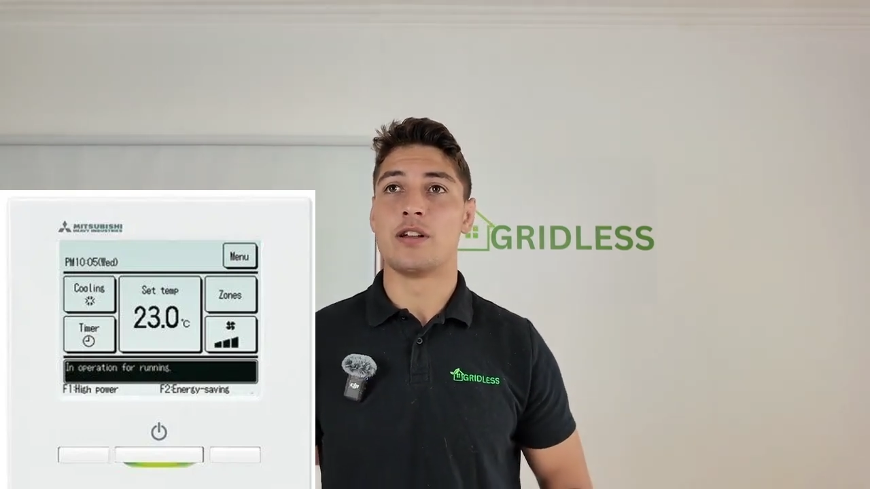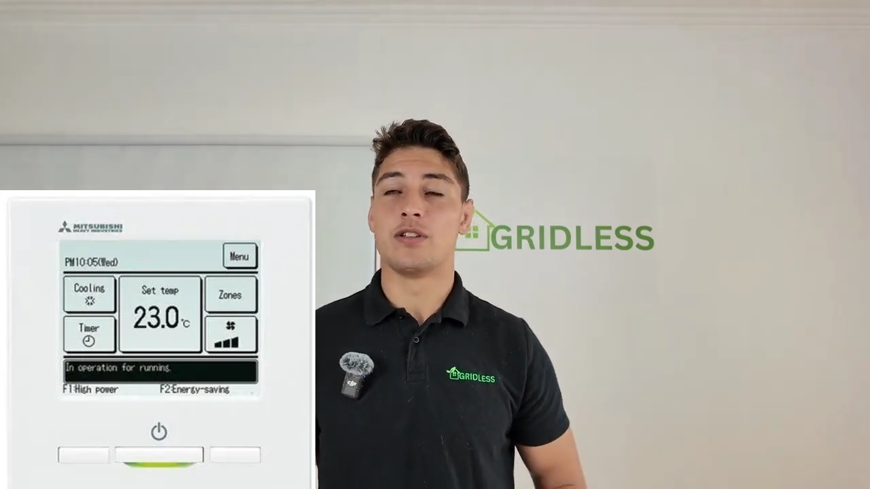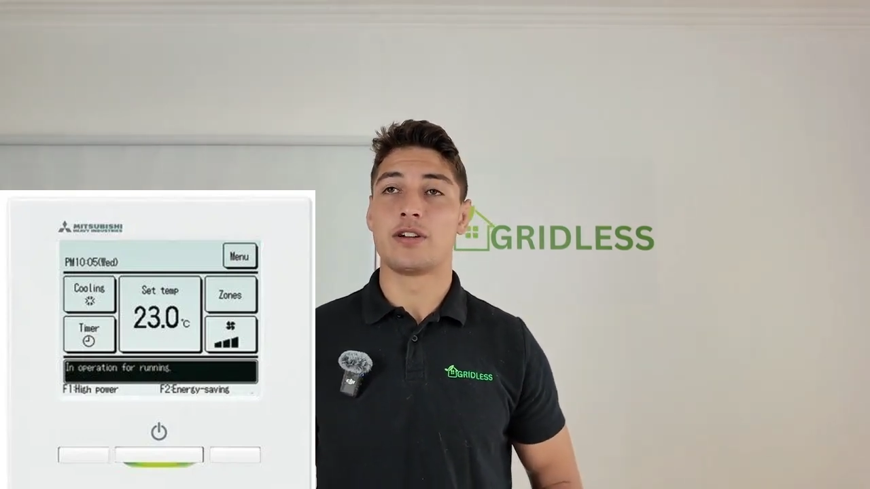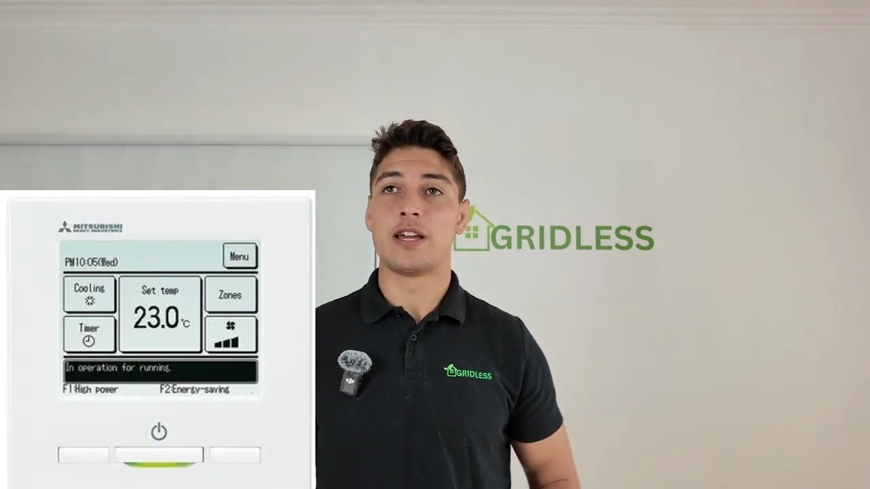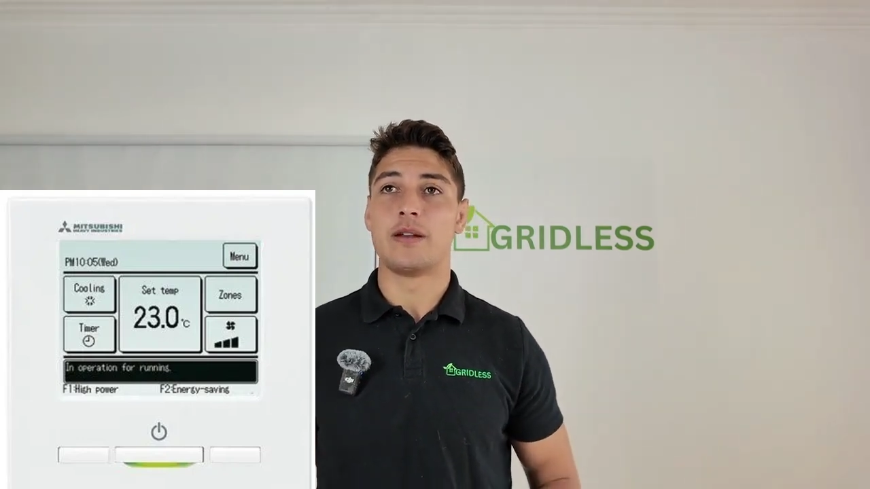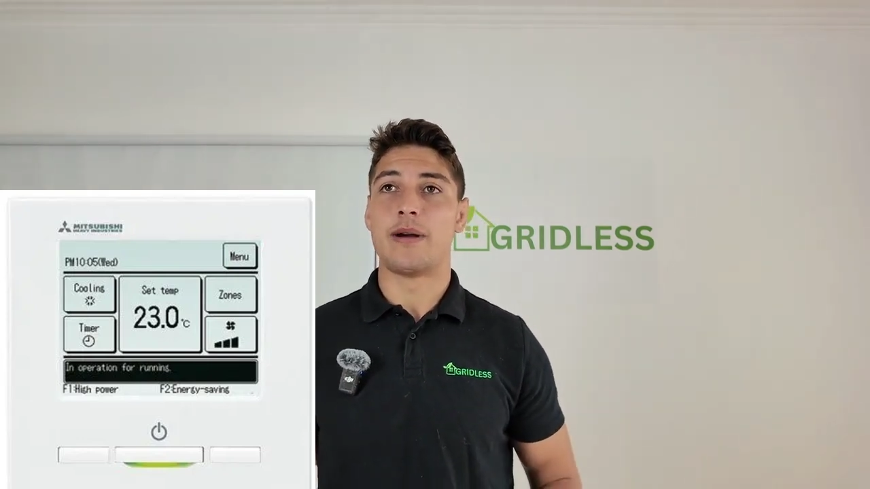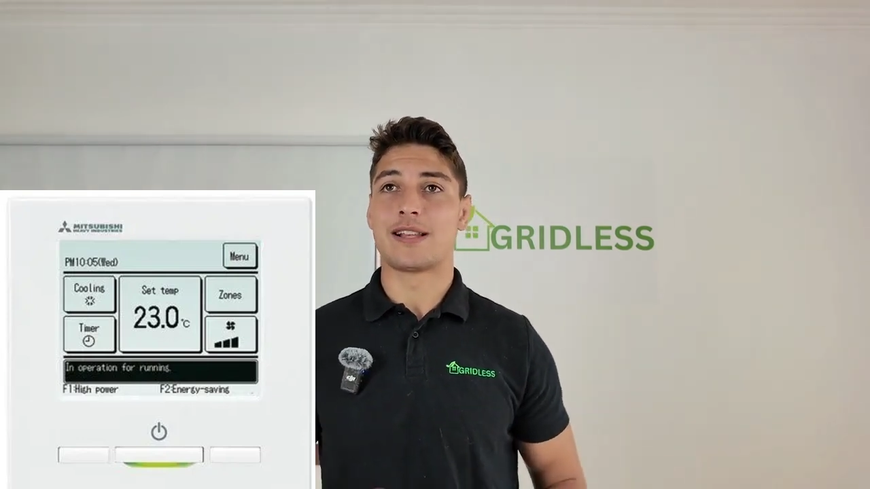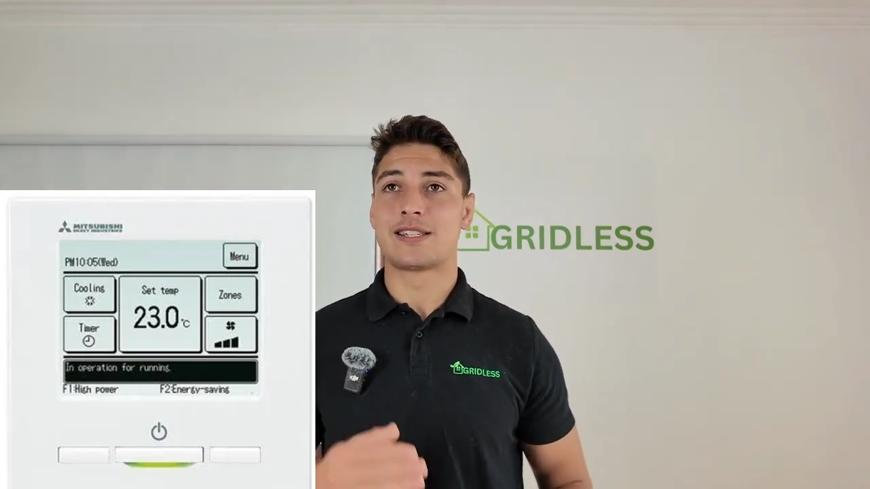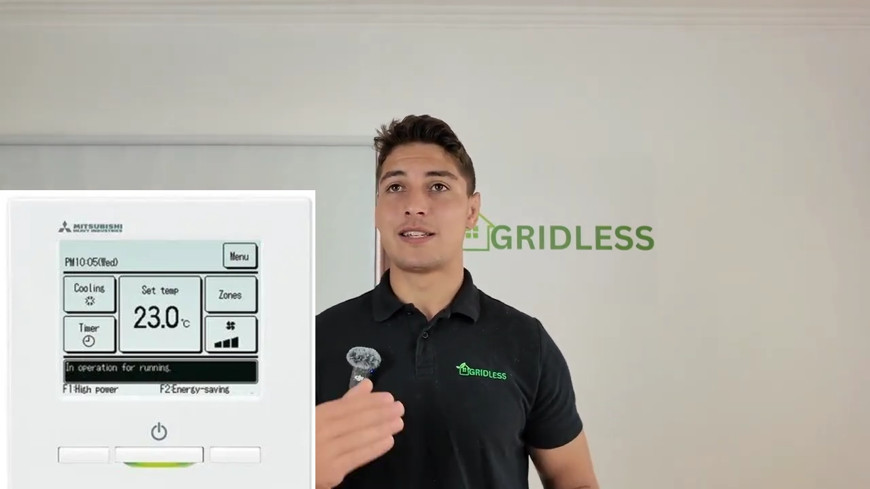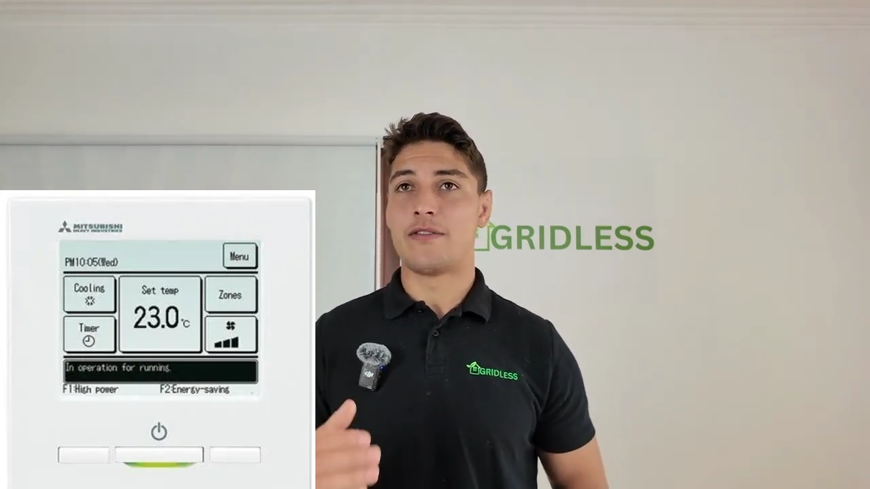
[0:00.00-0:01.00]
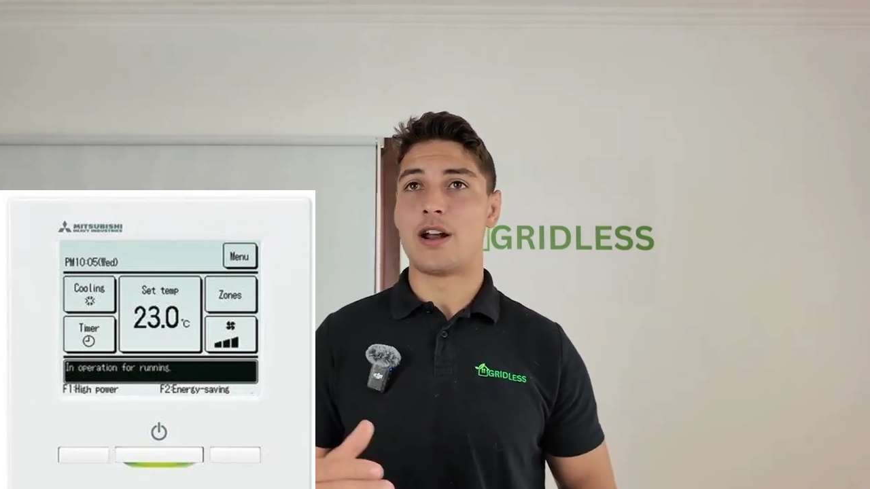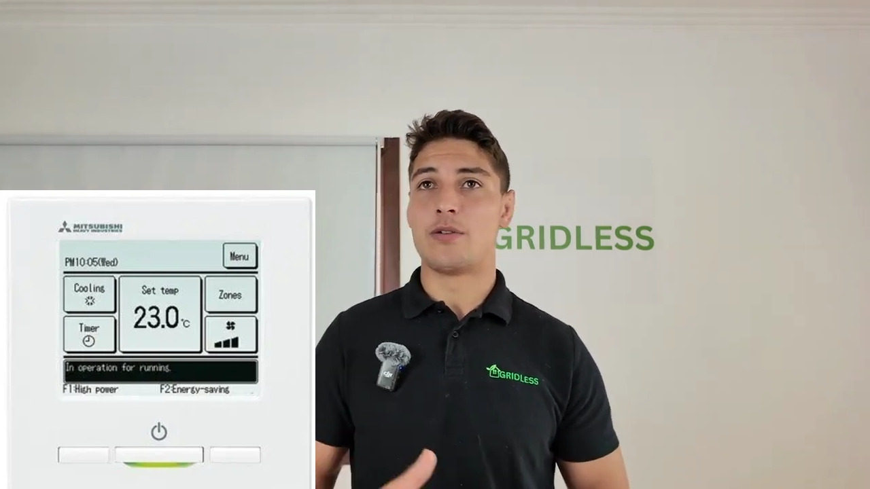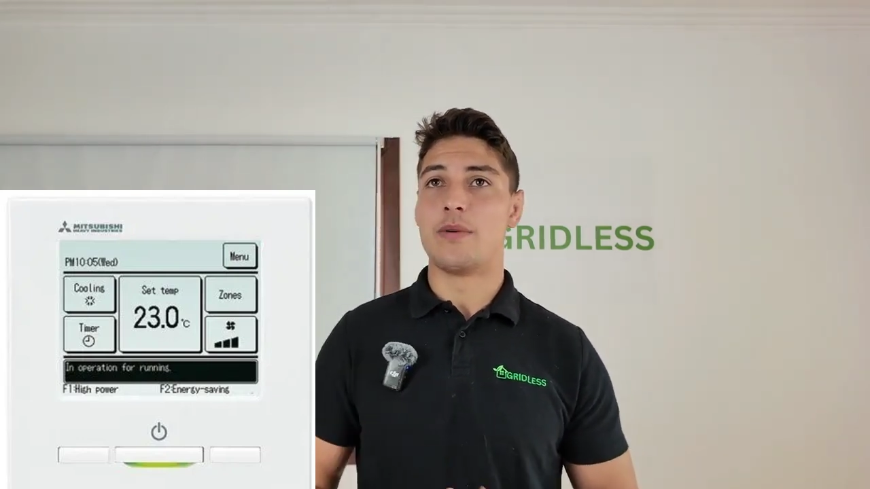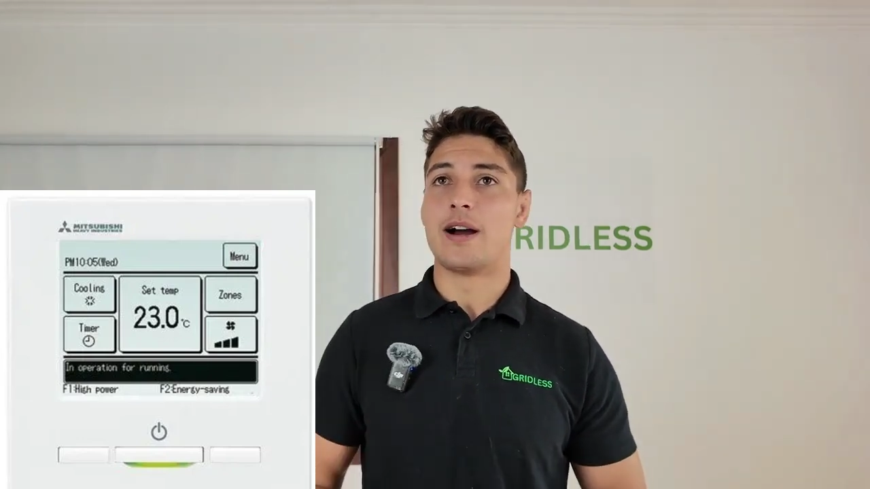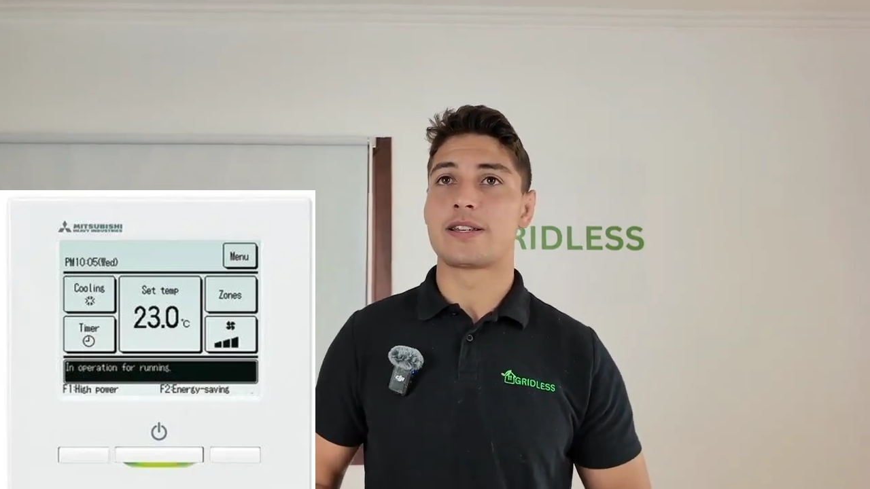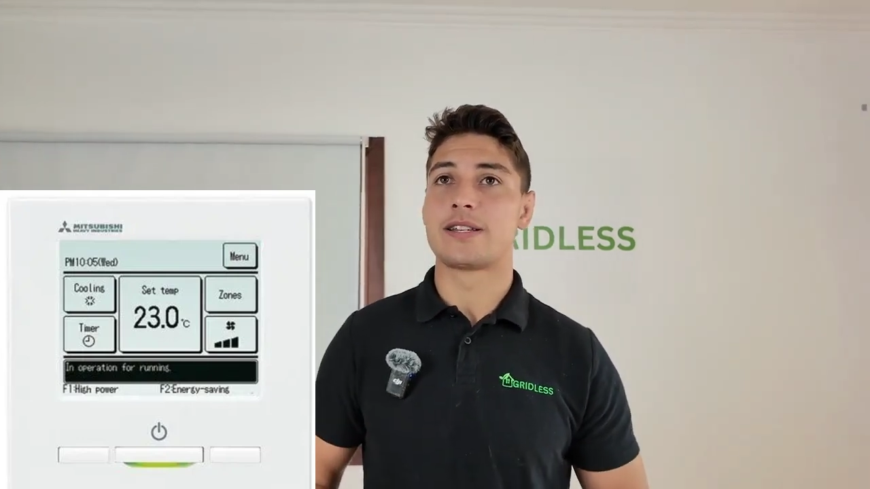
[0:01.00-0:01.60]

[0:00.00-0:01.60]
you're looking at about 700 bucks.